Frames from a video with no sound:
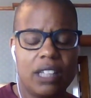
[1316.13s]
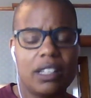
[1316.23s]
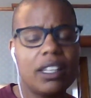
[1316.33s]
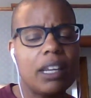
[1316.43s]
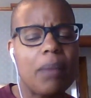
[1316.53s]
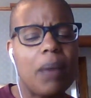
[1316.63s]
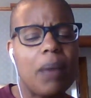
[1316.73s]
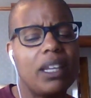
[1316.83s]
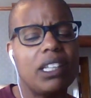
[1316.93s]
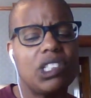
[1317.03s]
to think about
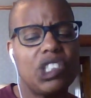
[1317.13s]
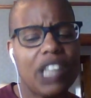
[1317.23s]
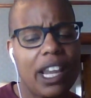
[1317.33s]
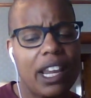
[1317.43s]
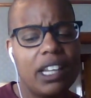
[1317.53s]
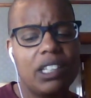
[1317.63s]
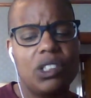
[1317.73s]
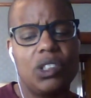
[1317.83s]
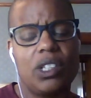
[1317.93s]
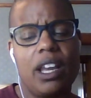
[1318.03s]
making
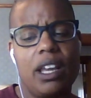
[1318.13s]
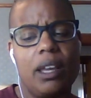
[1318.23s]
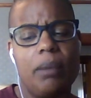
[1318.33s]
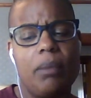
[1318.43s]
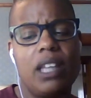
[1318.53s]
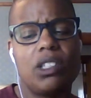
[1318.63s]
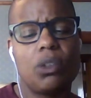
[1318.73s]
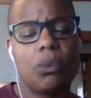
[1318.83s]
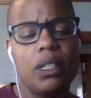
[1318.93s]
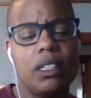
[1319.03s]
change, and
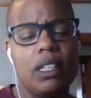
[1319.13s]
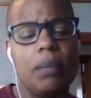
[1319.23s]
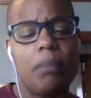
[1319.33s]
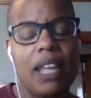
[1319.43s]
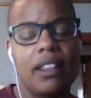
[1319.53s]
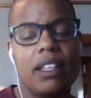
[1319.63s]
to really make the